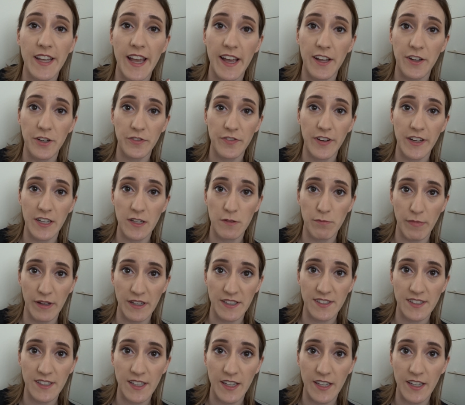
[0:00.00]
aggravated my
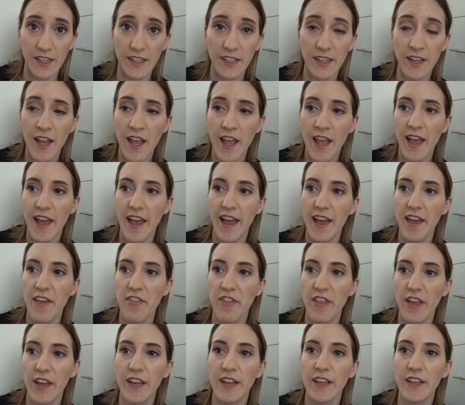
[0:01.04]
skin.
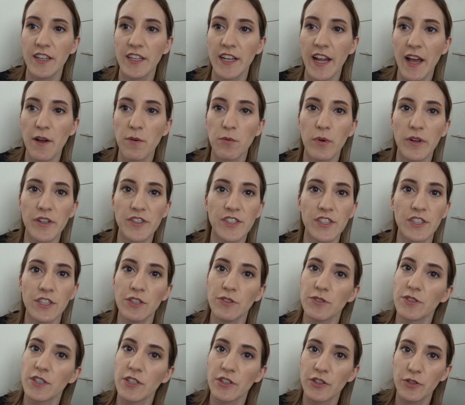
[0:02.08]
And then I wasn't
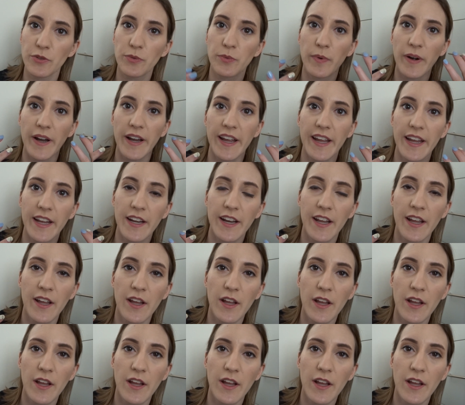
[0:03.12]
using the right,